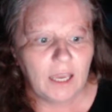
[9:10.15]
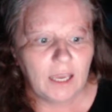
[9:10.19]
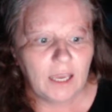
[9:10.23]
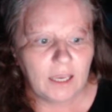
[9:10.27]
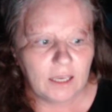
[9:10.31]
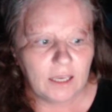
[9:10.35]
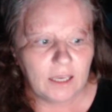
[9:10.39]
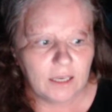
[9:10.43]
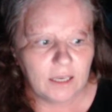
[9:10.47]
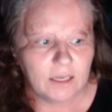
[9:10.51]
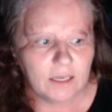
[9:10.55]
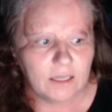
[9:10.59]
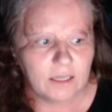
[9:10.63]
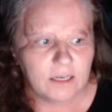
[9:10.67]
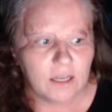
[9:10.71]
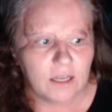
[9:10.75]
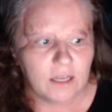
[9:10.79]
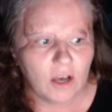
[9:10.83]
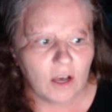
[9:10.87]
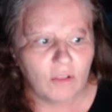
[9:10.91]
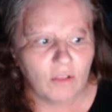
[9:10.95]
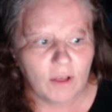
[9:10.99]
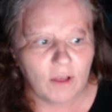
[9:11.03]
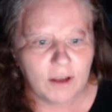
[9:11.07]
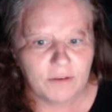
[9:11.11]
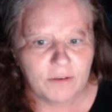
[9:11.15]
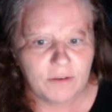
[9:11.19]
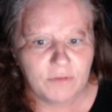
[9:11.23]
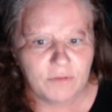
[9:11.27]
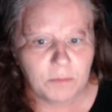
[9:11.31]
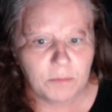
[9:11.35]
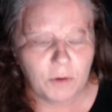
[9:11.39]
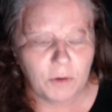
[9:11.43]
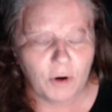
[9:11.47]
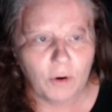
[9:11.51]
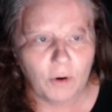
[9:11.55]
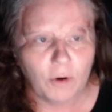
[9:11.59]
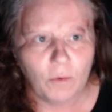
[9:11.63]
and a lot of
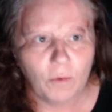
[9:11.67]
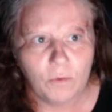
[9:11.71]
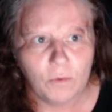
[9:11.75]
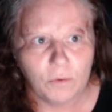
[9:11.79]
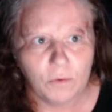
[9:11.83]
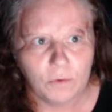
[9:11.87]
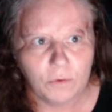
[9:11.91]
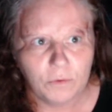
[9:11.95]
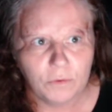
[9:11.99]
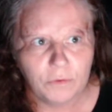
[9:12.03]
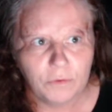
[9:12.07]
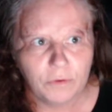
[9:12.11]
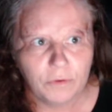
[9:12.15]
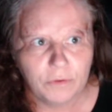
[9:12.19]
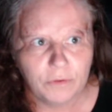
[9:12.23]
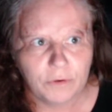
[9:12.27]
them are old.